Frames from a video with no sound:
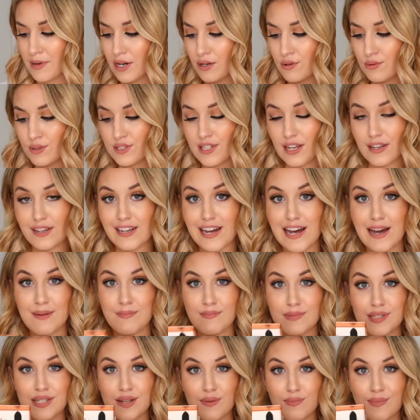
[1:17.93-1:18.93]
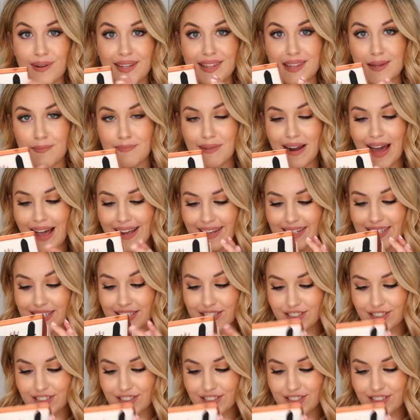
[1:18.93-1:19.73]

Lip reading: but also comes with the black